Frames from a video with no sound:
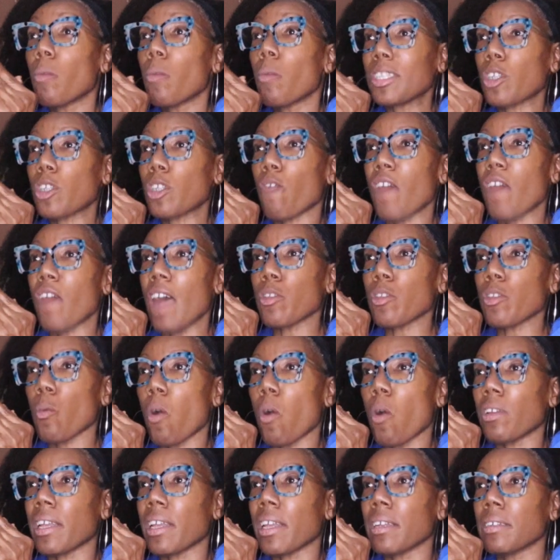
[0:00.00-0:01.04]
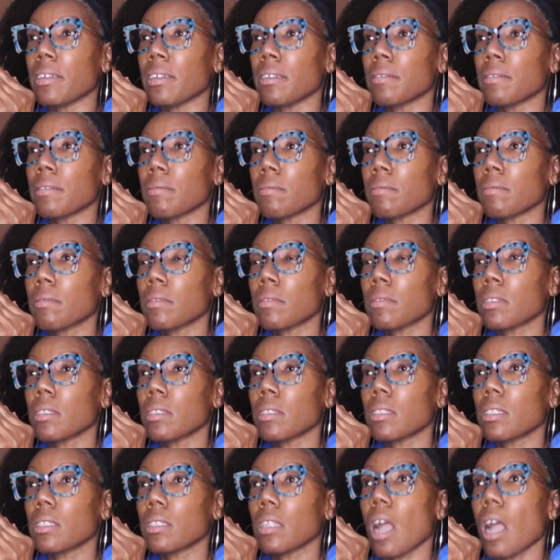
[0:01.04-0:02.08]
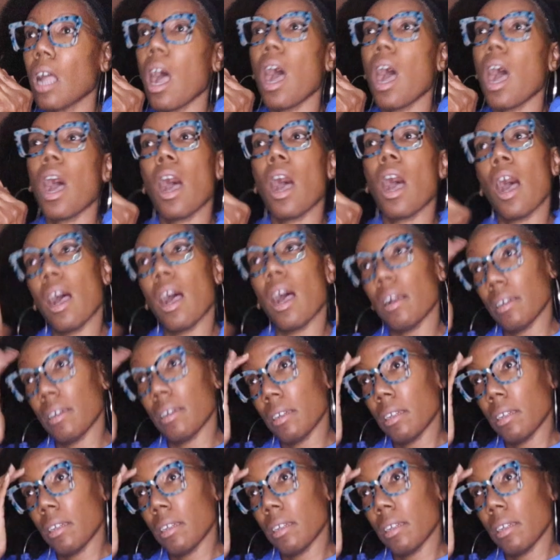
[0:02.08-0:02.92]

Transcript: What your father wanted. Uh huh.